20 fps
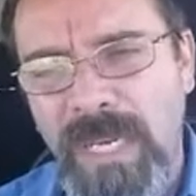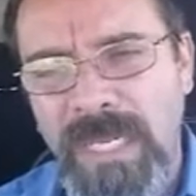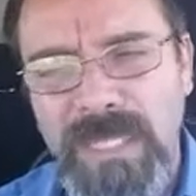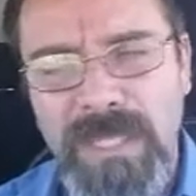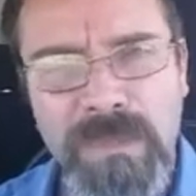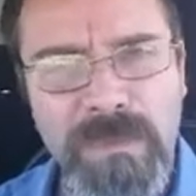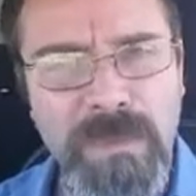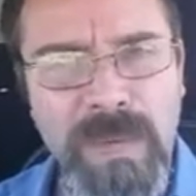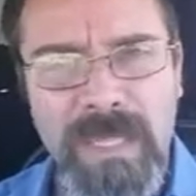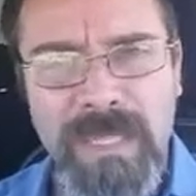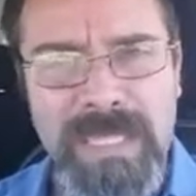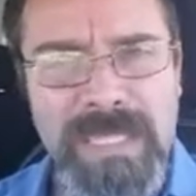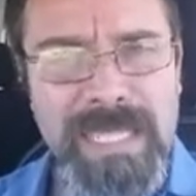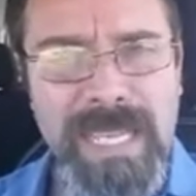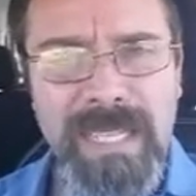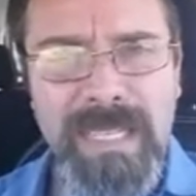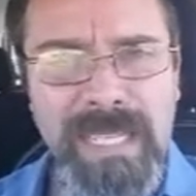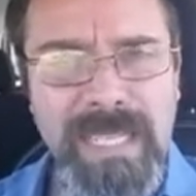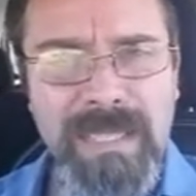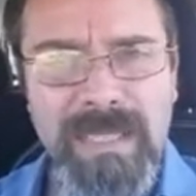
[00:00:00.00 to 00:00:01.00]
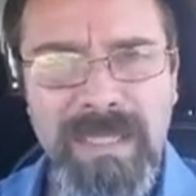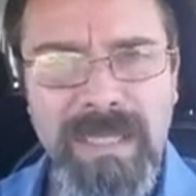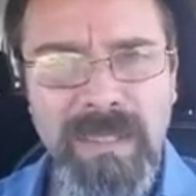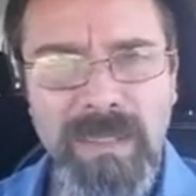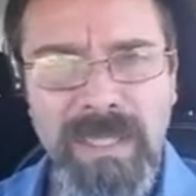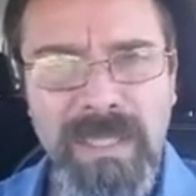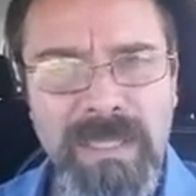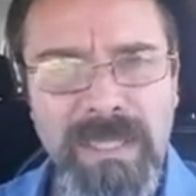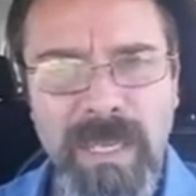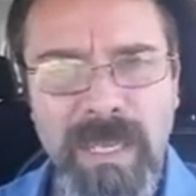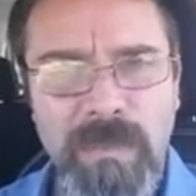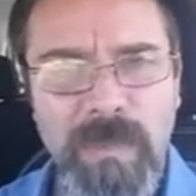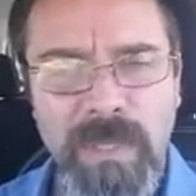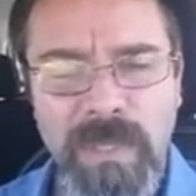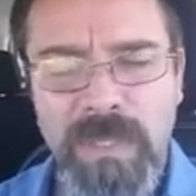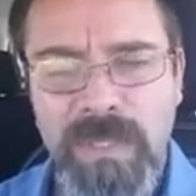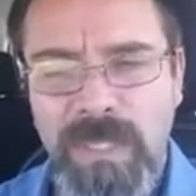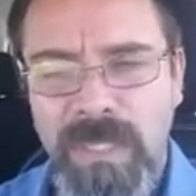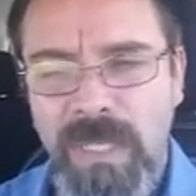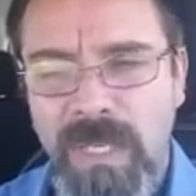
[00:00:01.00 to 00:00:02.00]
I just found this out, you know, a couple
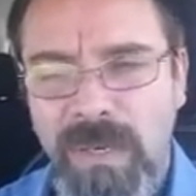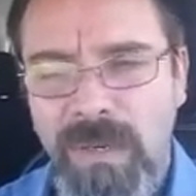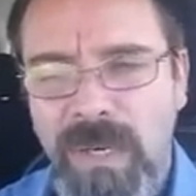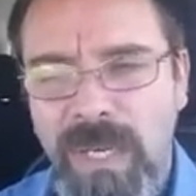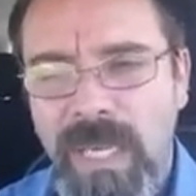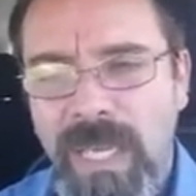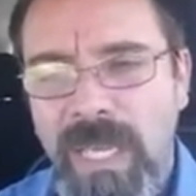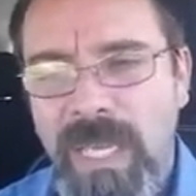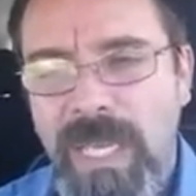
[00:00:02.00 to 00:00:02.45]
years ago.